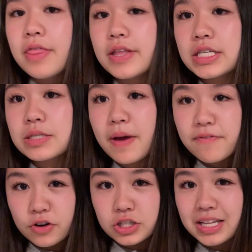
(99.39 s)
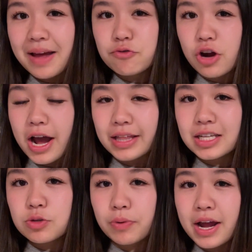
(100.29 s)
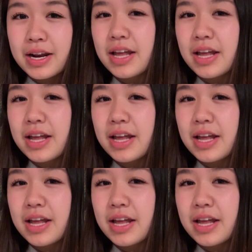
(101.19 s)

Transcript: This is my first time trying this brand